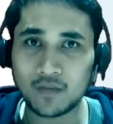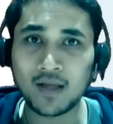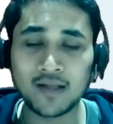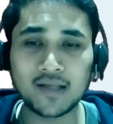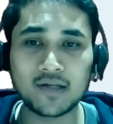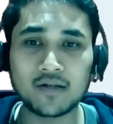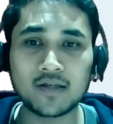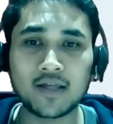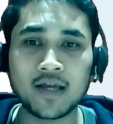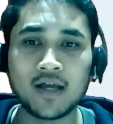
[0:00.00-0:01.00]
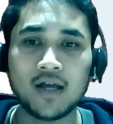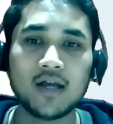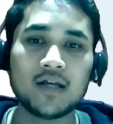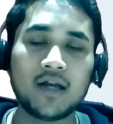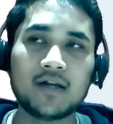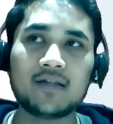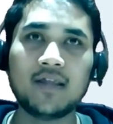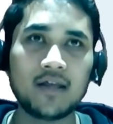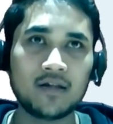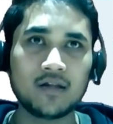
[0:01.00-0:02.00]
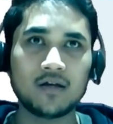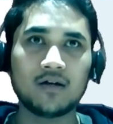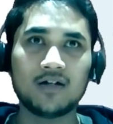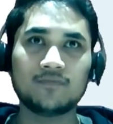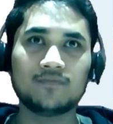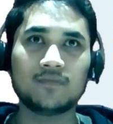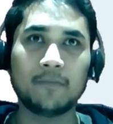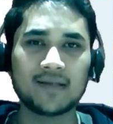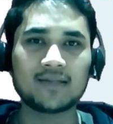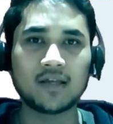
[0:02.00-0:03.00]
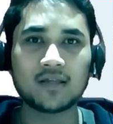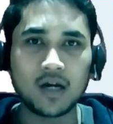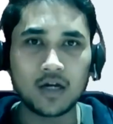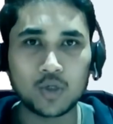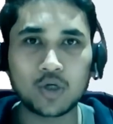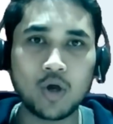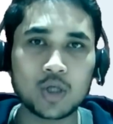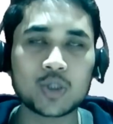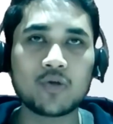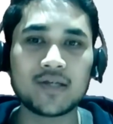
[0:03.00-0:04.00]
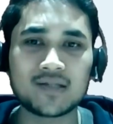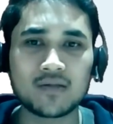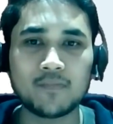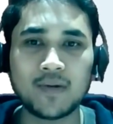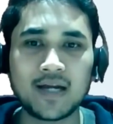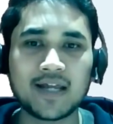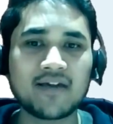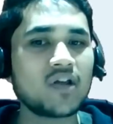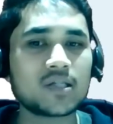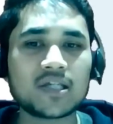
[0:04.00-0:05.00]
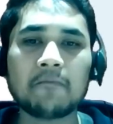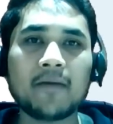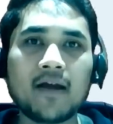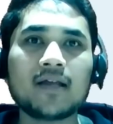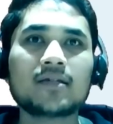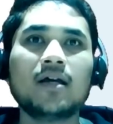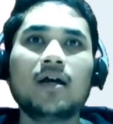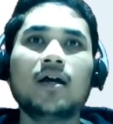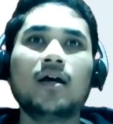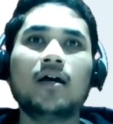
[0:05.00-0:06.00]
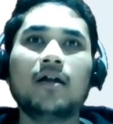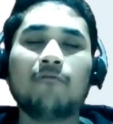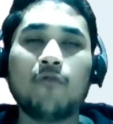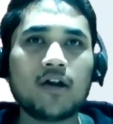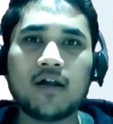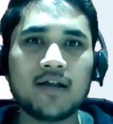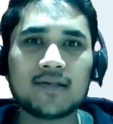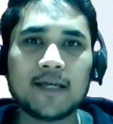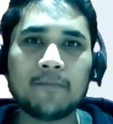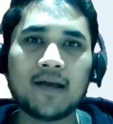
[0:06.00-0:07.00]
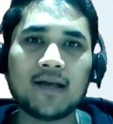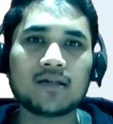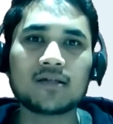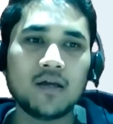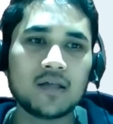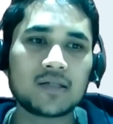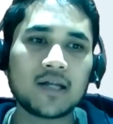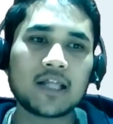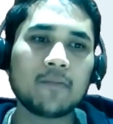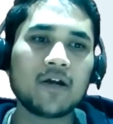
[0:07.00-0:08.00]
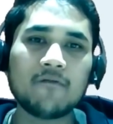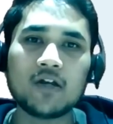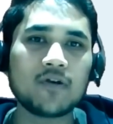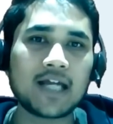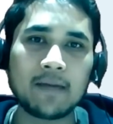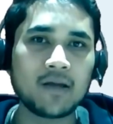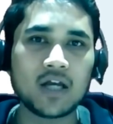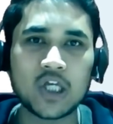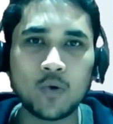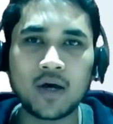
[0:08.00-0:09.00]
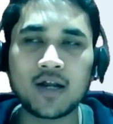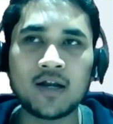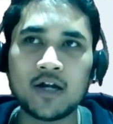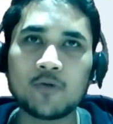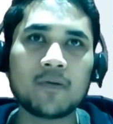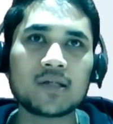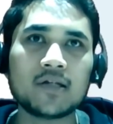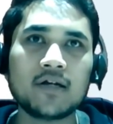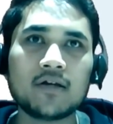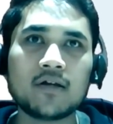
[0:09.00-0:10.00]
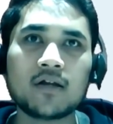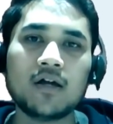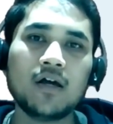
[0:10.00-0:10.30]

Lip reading: that's another thing. And then the best thing that you should also know is building REST APIs. And what are REST APIs? It's nothing but when you are typing a URL and you press enter,